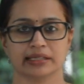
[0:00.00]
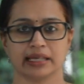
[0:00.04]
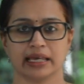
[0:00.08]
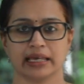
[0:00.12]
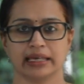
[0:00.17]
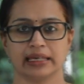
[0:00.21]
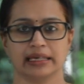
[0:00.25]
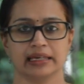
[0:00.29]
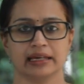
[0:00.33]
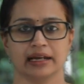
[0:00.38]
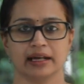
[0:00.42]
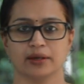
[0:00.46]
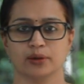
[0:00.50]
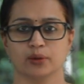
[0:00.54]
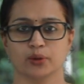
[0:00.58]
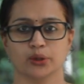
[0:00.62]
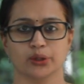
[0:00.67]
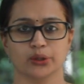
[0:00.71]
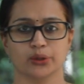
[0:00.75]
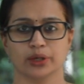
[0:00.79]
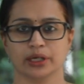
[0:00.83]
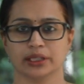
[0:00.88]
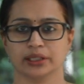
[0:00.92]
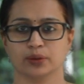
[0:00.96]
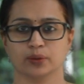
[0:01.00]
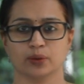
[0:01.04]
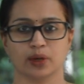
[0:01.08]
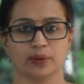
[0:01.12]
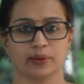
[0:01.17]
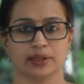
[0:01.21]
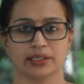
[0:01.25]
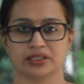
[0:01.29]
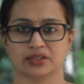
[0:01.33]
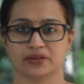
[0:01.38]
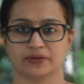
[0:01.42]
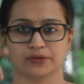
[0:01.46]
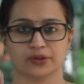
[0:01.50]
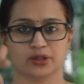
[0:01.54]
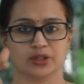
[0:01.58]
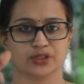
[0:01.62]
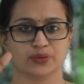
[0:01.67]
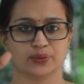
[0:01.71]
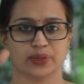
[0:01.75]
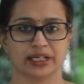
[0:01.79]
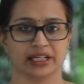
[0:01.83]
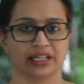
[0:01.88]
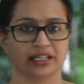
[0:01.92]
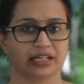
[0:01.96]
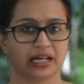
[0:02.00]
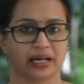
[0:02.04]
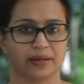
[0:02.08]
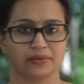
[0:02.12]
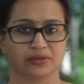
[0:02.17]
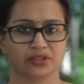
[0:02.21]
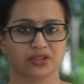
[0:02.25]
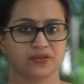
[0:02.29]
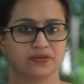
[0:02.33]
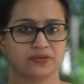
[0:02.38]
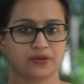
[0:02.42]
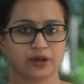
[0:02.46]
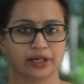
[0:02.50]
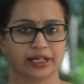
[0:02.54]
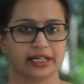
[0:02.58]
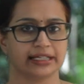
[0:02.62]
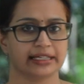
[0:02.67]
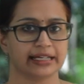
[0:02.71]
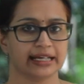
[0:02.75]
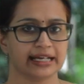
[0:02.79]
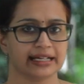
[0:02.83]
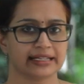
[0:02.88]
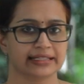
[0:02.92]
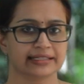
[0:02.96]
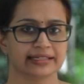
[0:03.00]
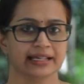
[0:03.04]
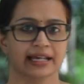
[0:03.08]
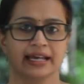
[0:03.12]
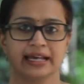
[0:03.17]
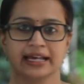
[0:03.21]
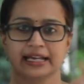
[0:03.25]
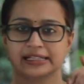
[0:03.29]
A, E, I, O, U are the vowels. Of course, when it comes to phonetics,